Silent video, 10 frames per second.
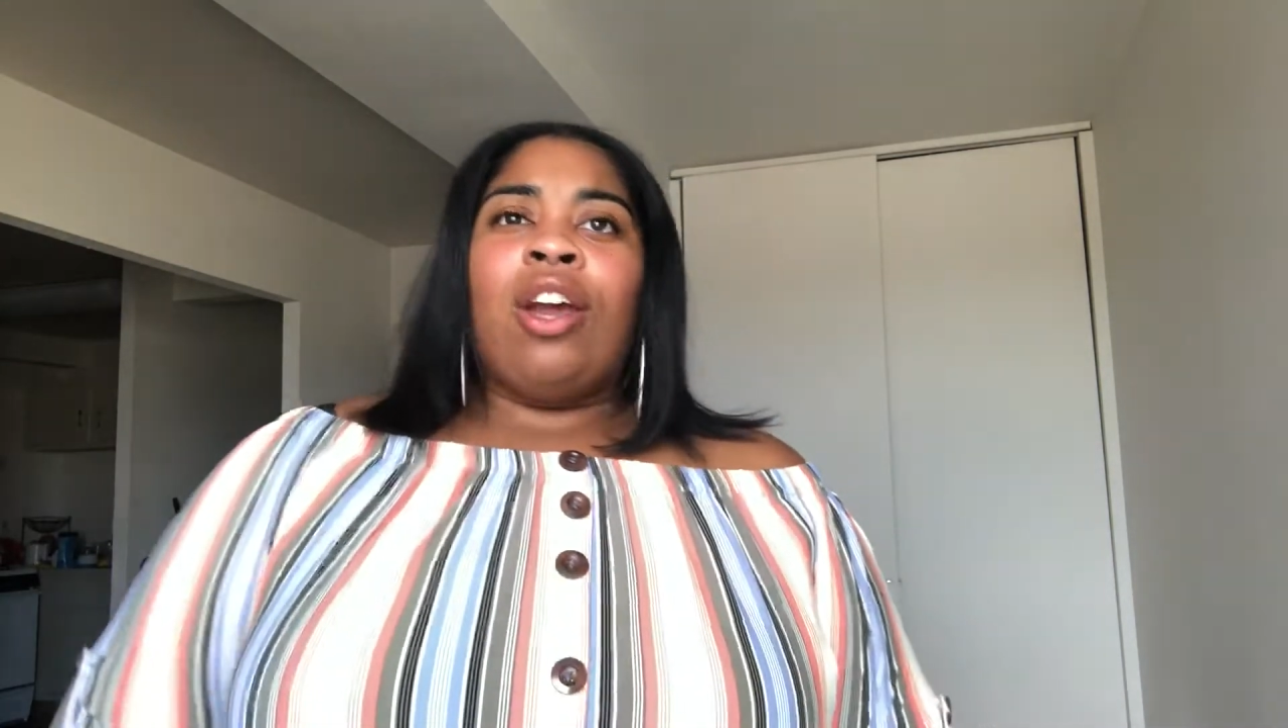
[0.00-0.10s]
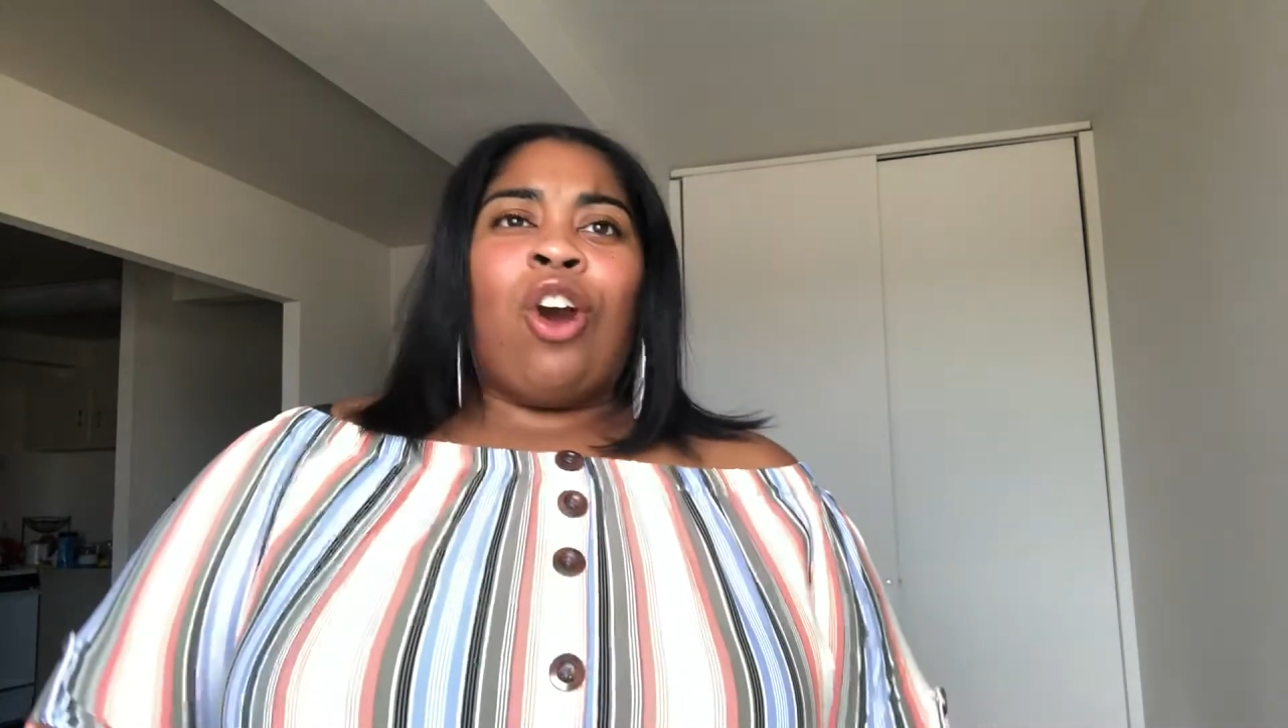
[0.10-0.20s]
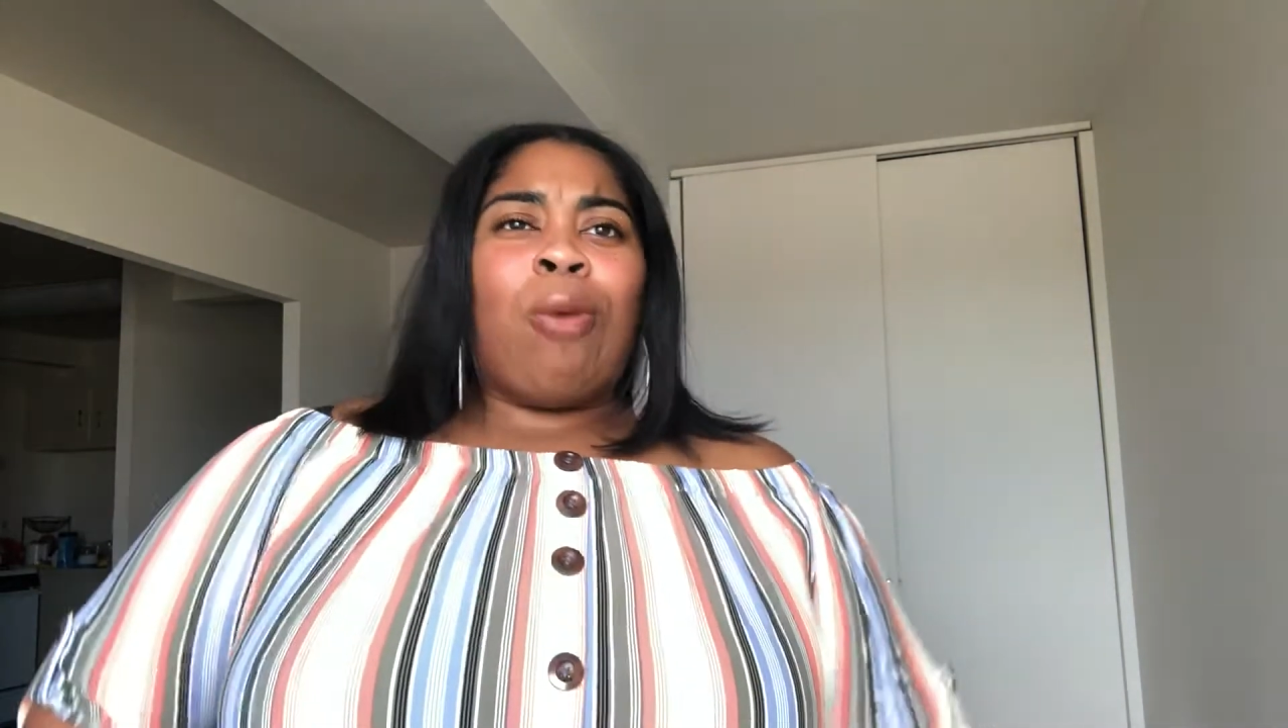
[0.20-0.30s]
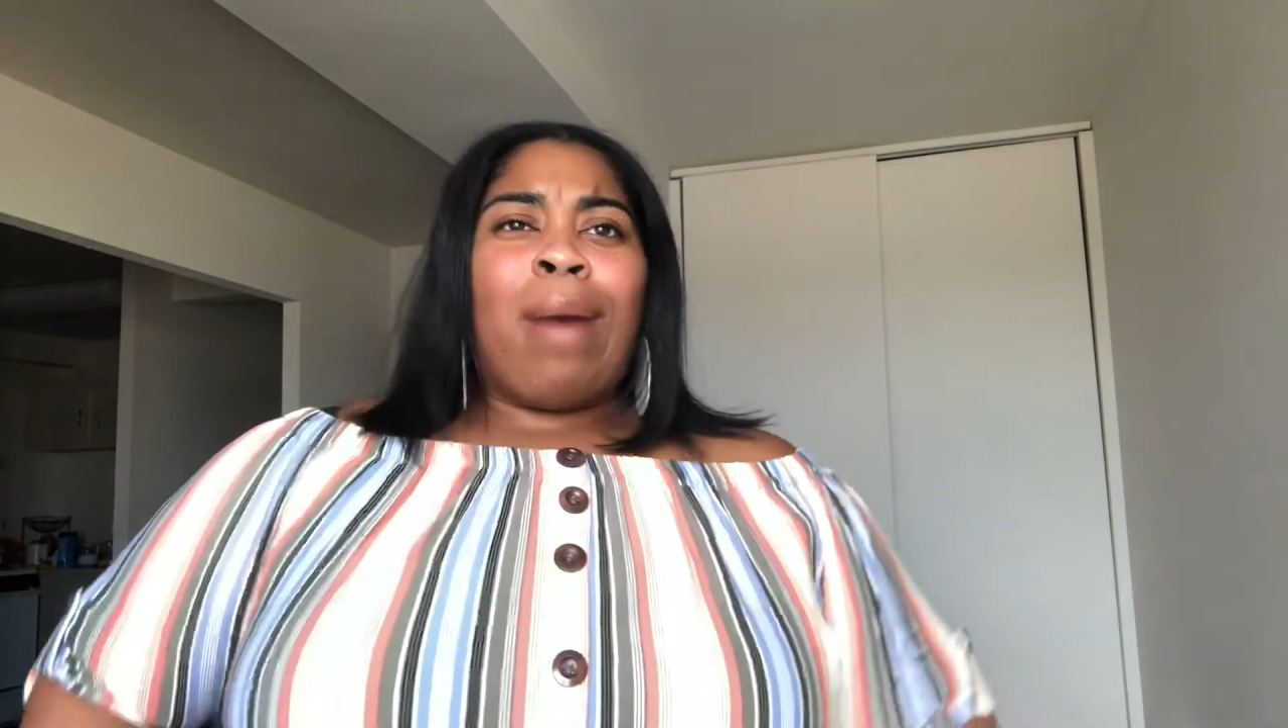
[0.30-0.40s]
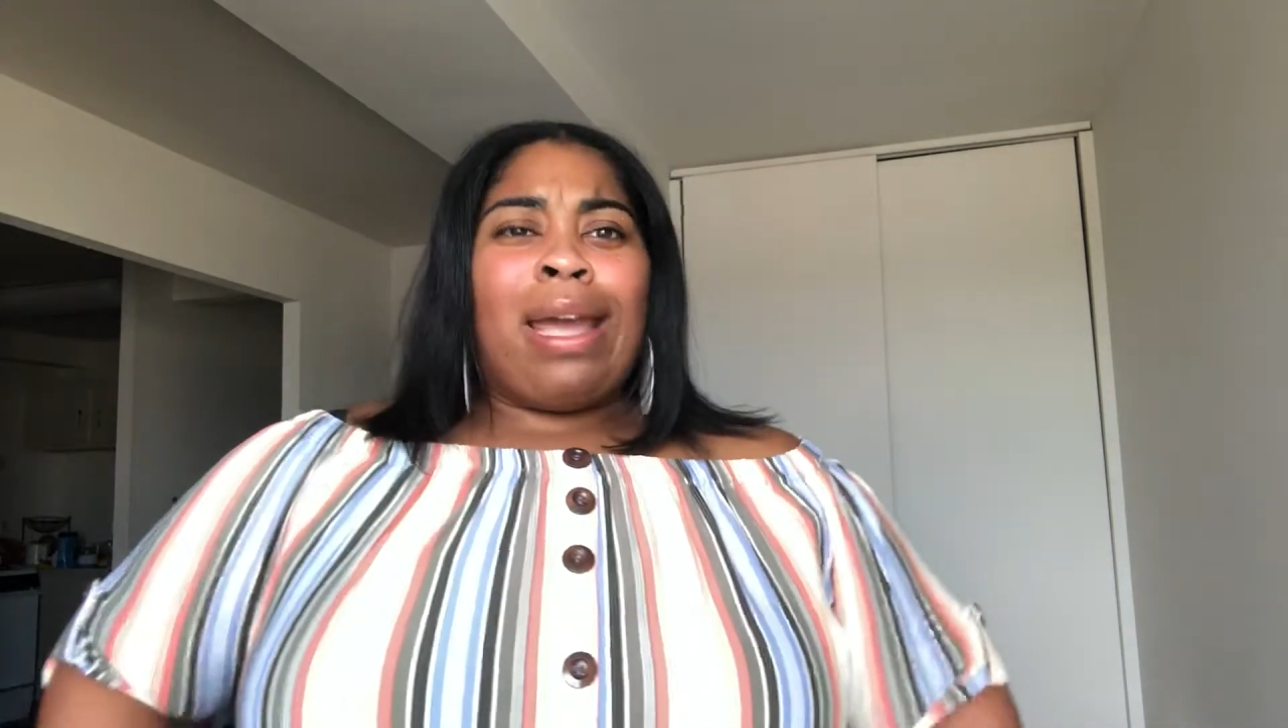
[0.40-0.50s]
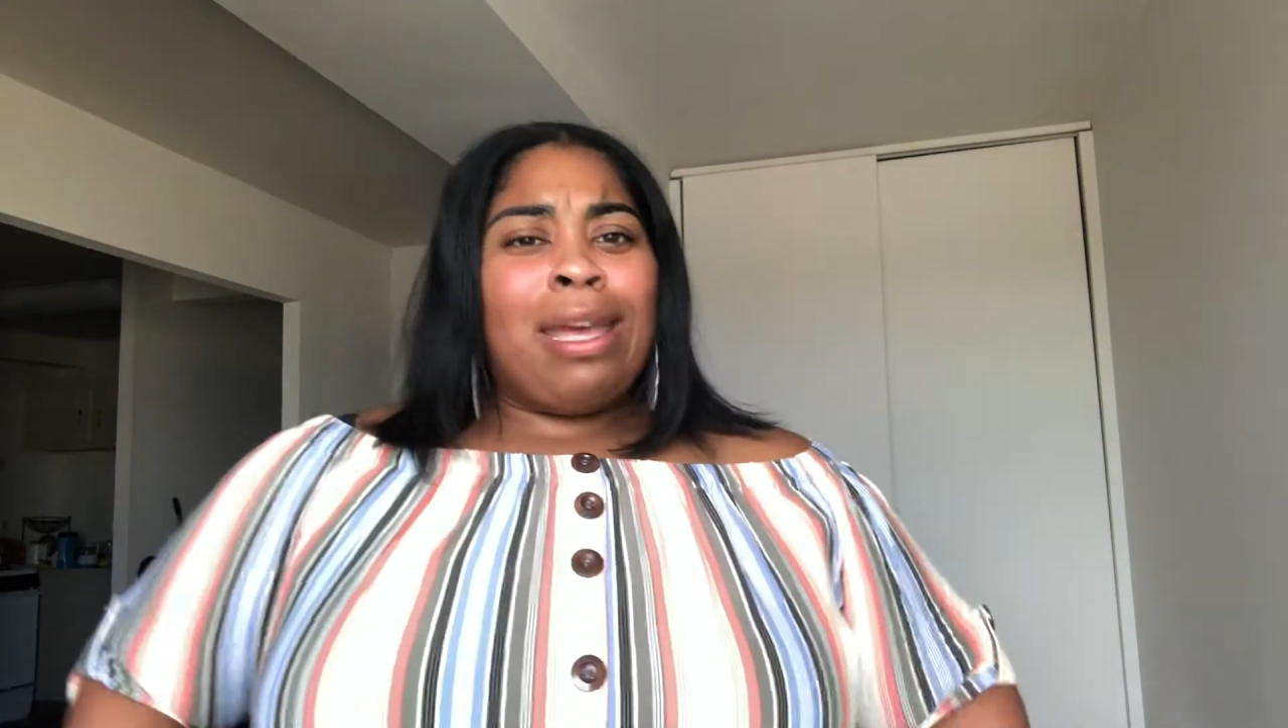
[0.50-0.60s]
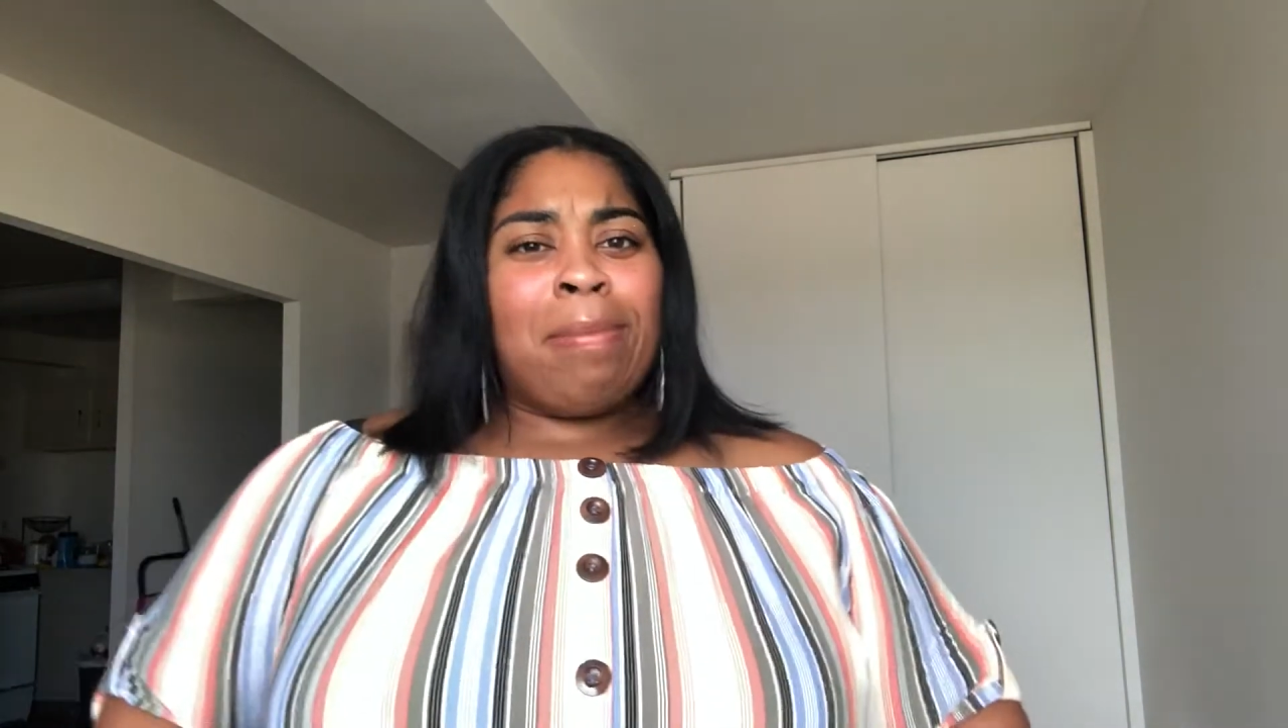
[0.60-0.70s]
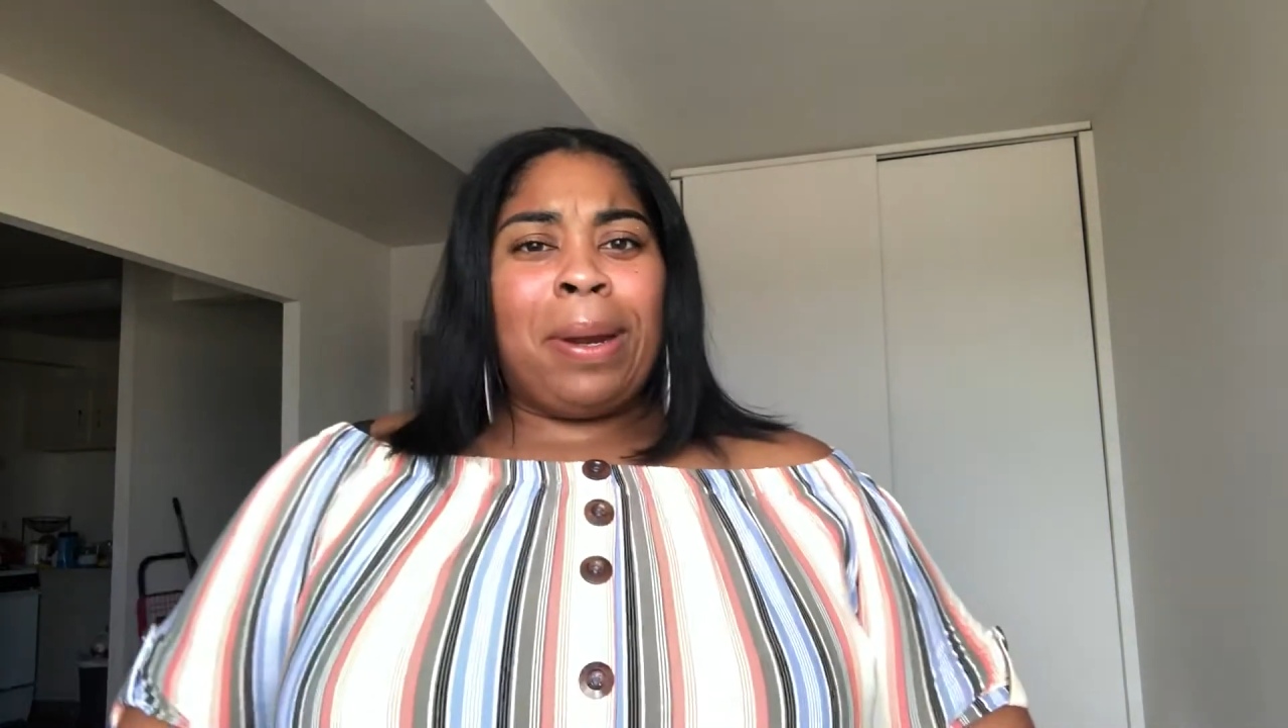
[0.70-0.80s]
or my hip